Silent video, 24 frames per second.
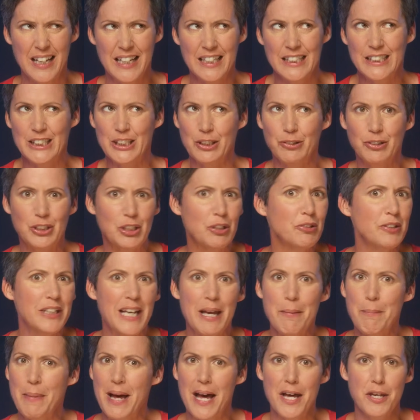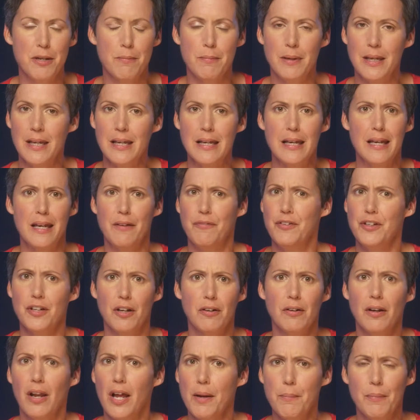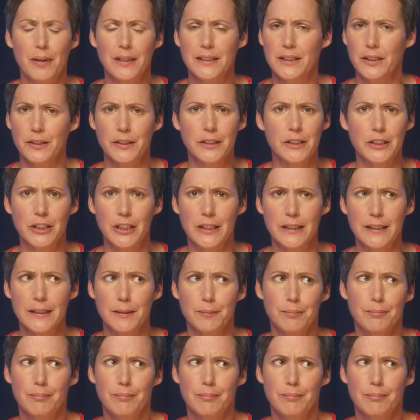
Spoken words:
So don't get mad at me if you don't like my sausages.